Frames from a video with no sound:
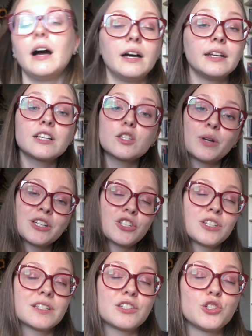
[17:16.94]
Next
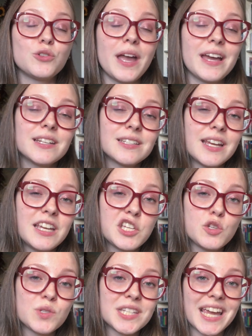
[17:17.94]
question is, do you annotate
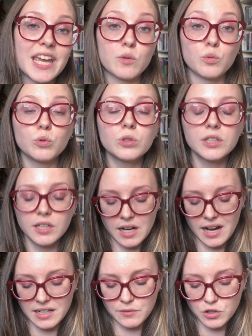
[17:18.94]
using a ruler?
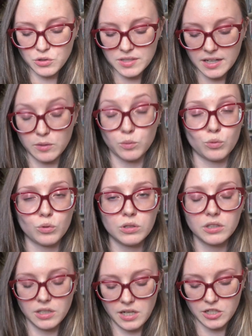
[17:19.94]
I never use like a
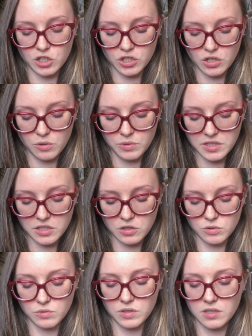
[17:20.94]
ruler. I just always
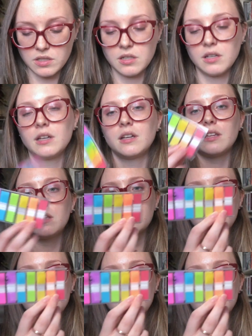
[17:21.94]
use this